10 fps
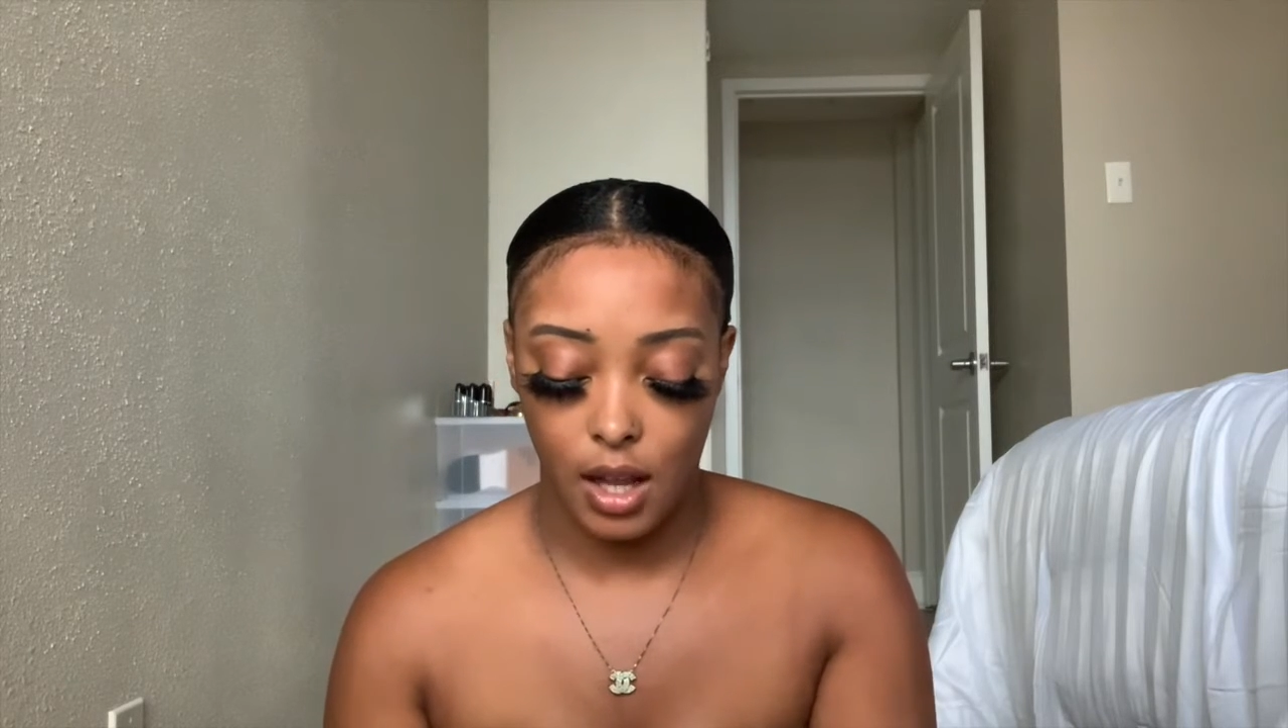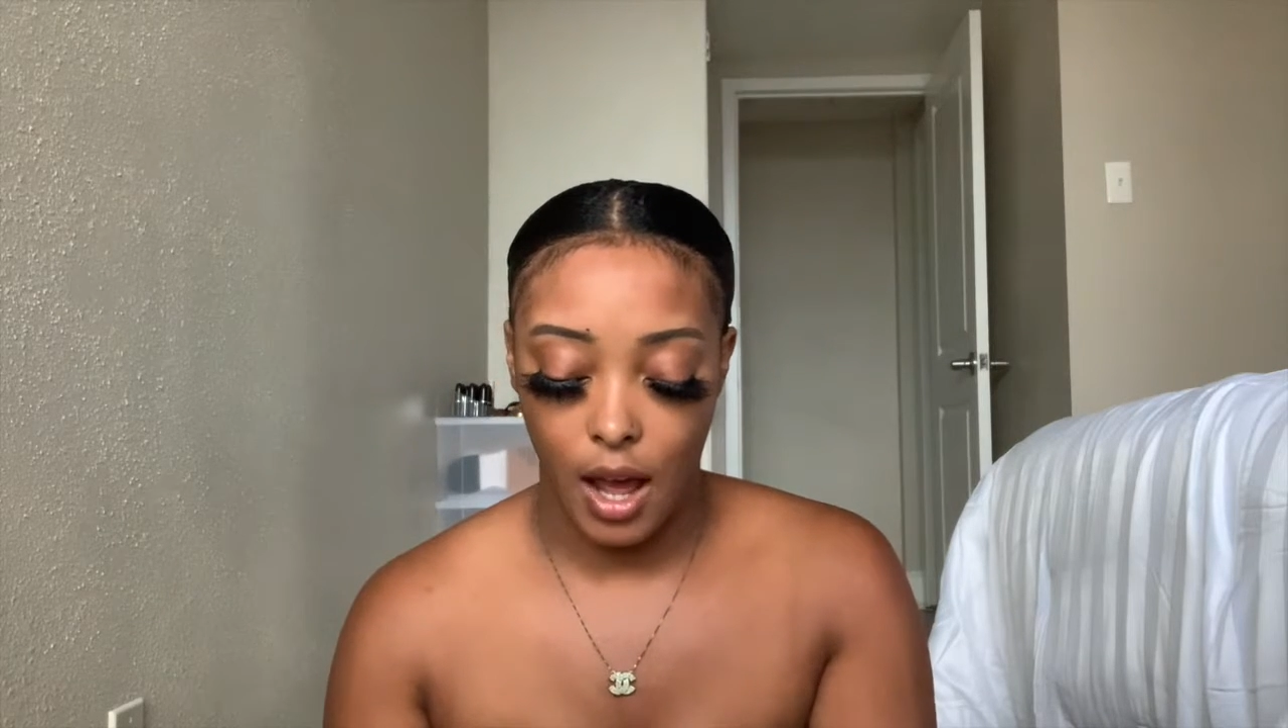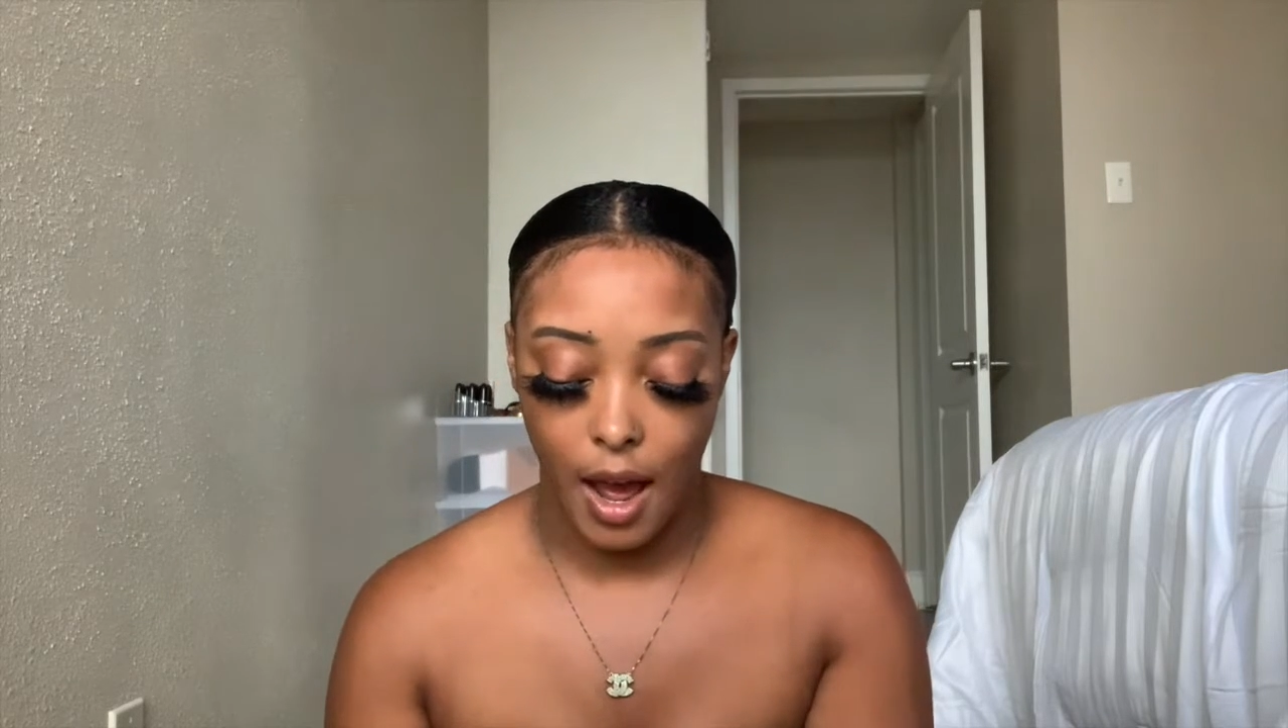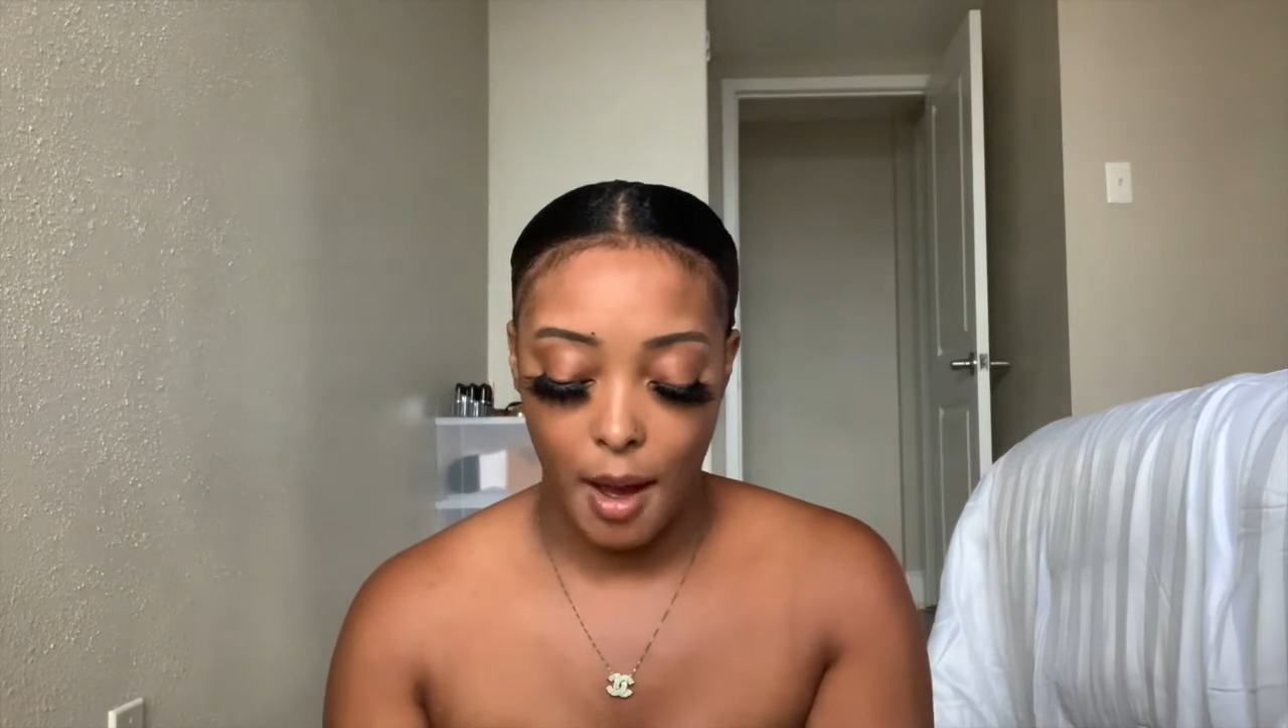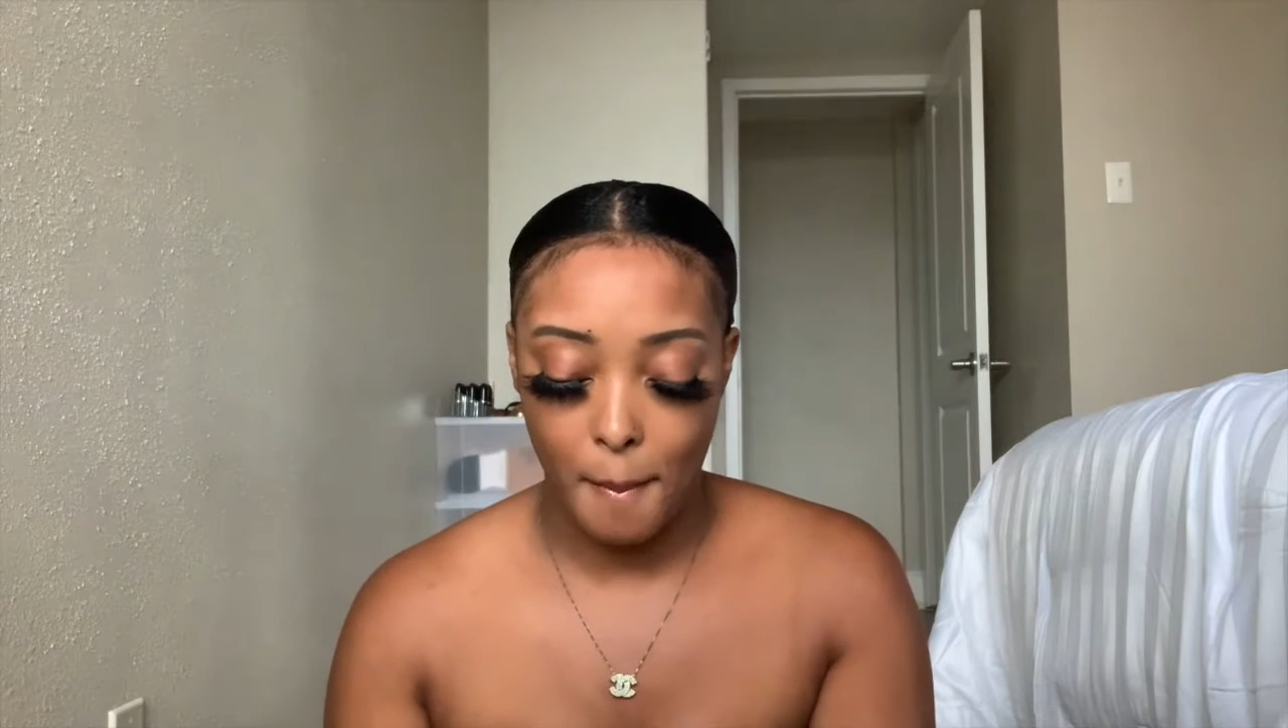
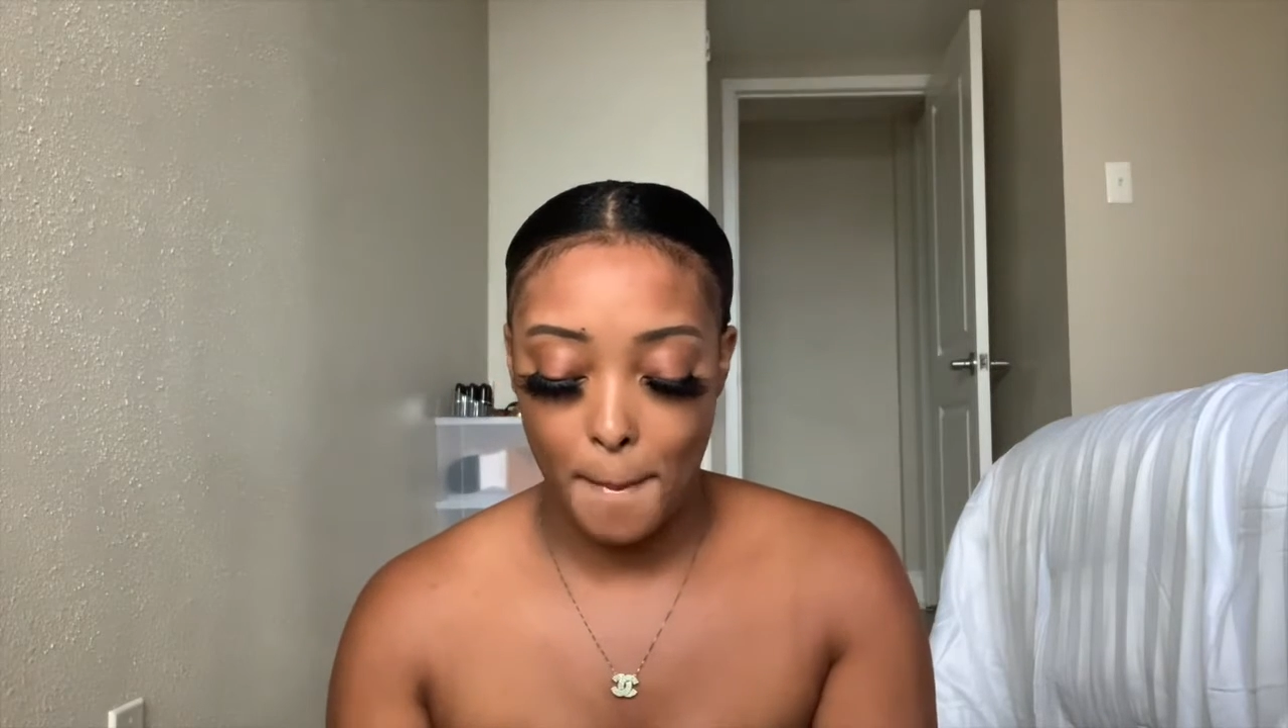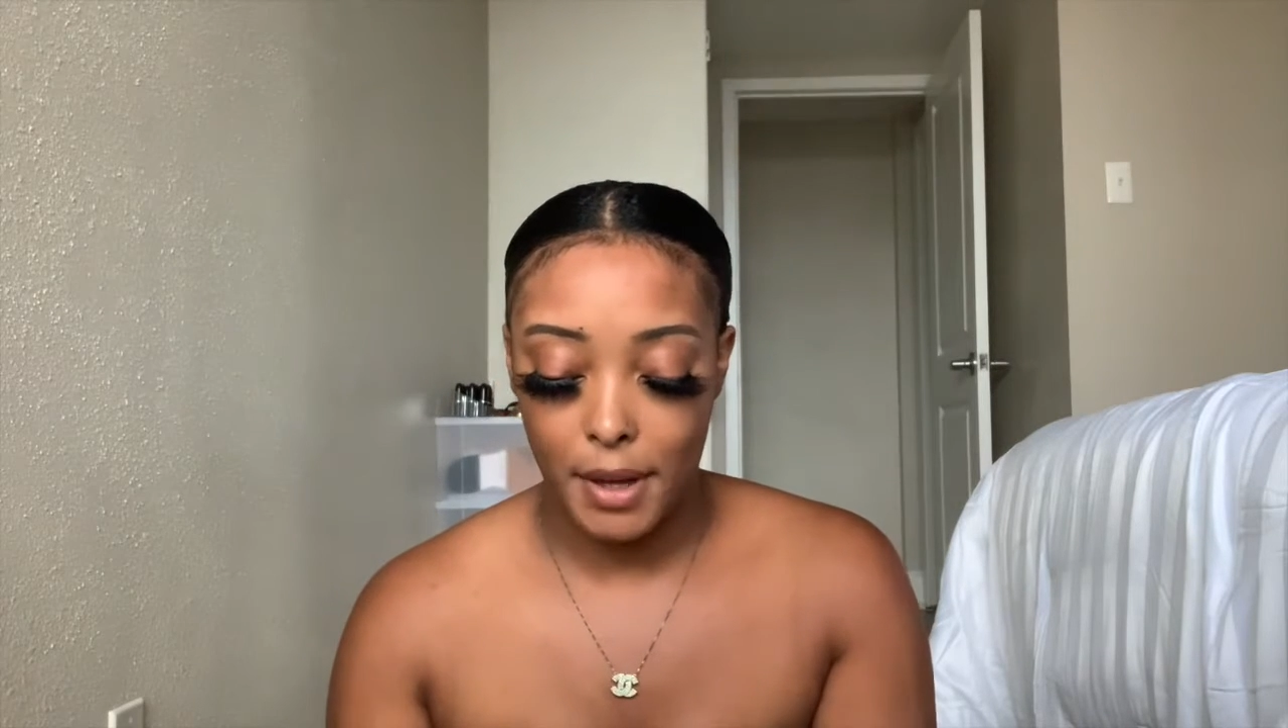top,